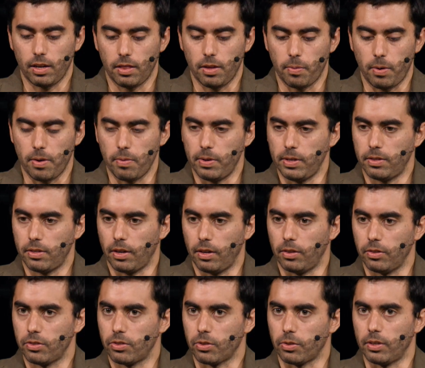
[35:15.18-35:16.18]
the way we
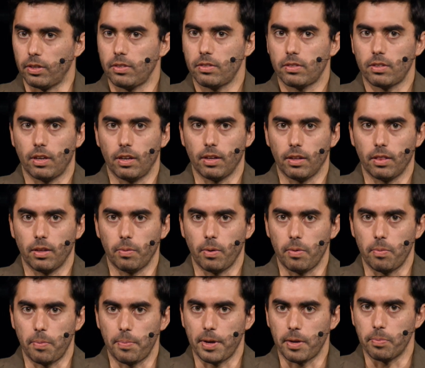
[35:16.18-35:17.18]
tell stories, the way
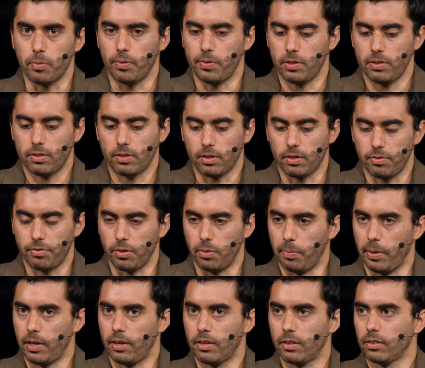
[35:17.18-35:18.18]
we make movies and
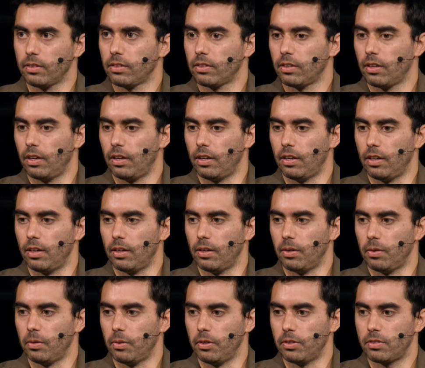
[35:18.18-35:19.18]
filmmaking,
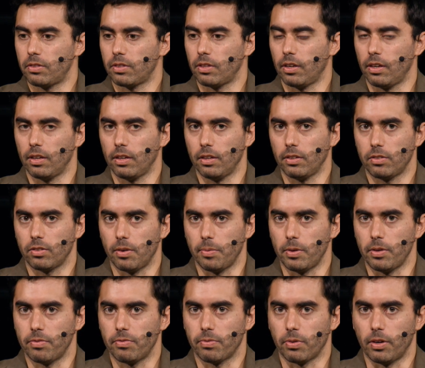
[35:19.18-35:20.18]
it's going to
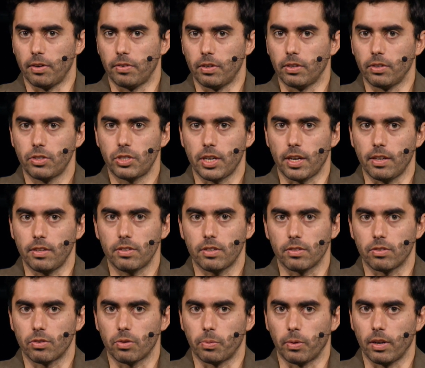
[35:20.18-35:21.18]
be forever change,
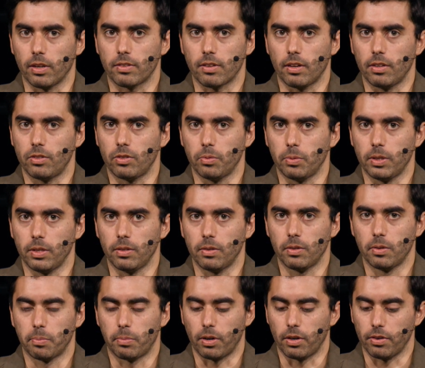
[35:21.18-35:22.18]
and so really excited to be
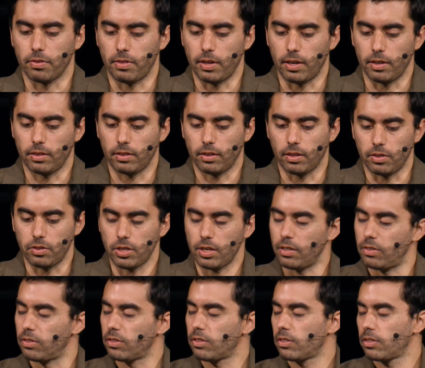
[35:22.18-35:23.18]
part of that
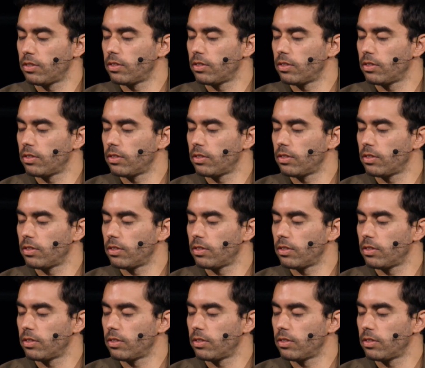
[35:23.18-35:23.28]
change.